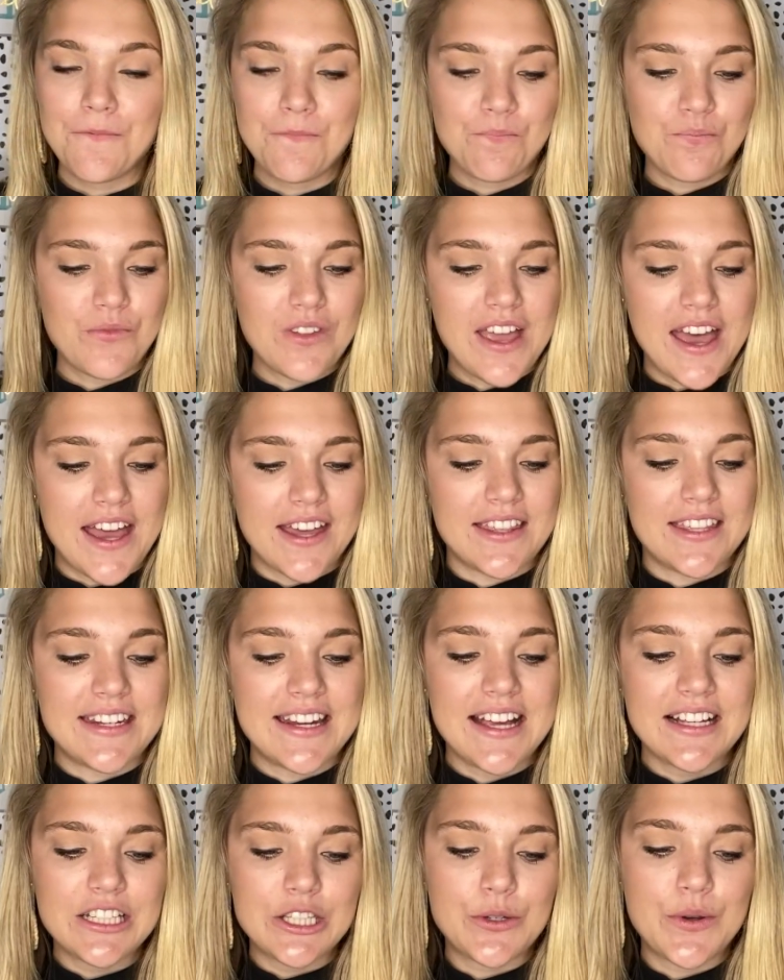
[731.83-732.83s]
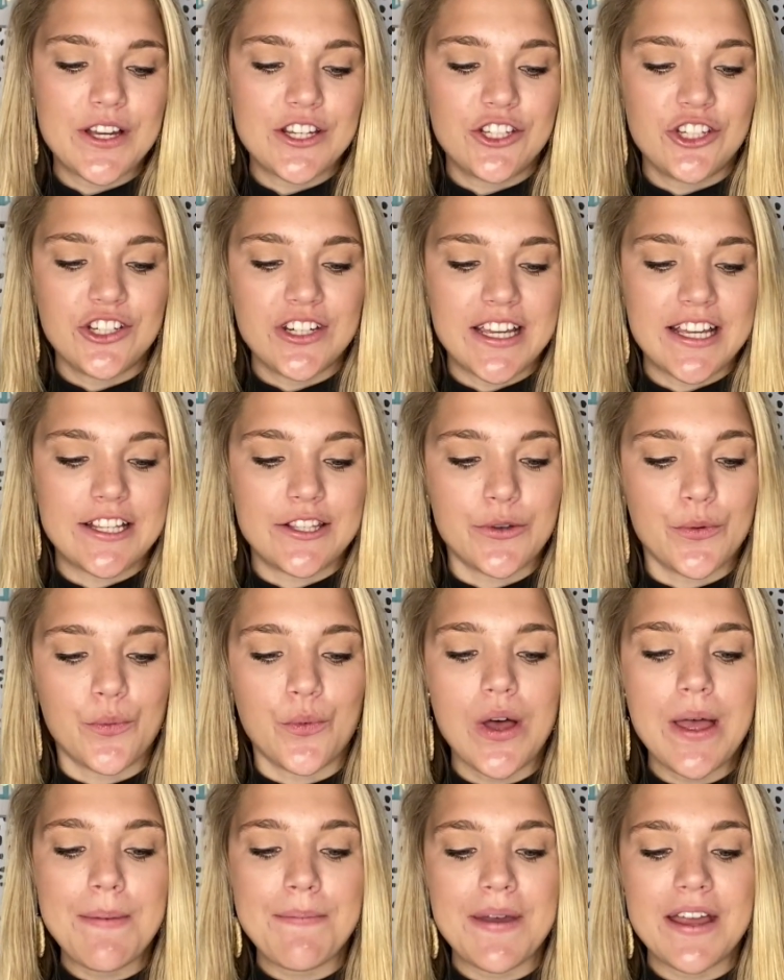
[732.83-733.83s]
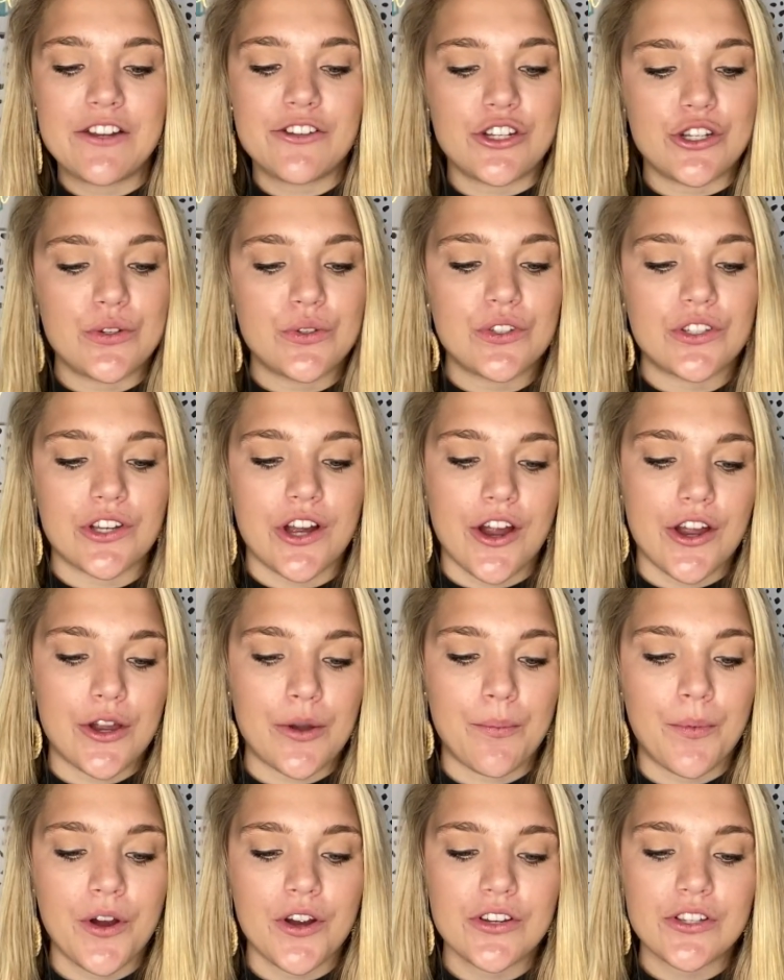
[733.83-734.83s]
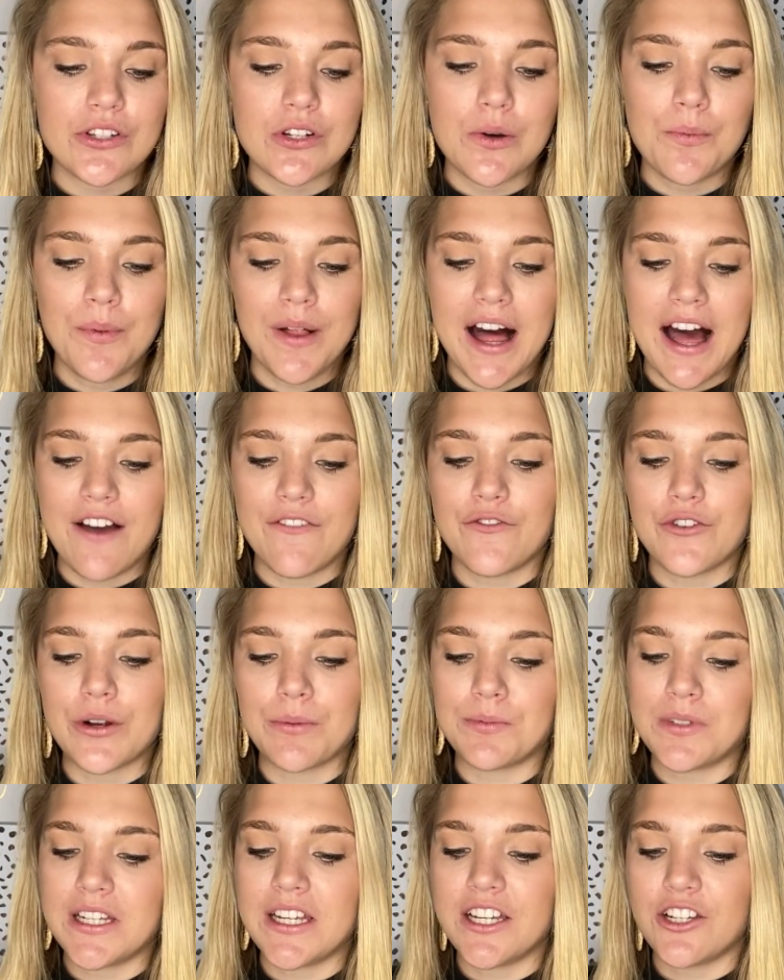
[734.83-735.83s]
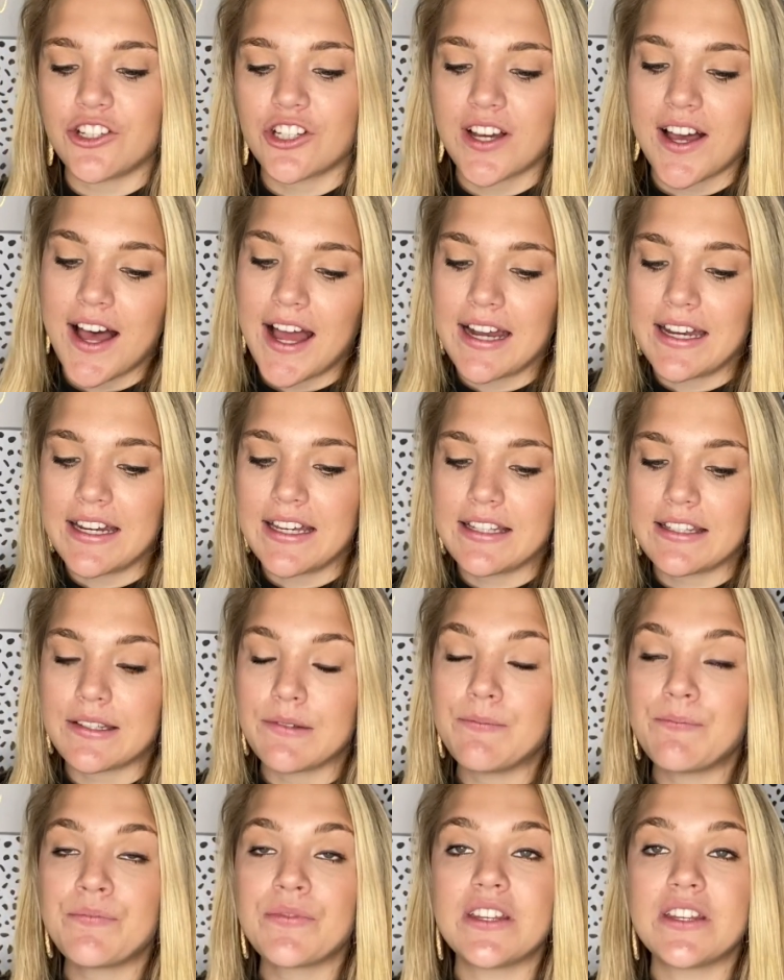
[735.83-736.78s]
Okay, the next question is, what made you start your personal platform, Teach Kindness?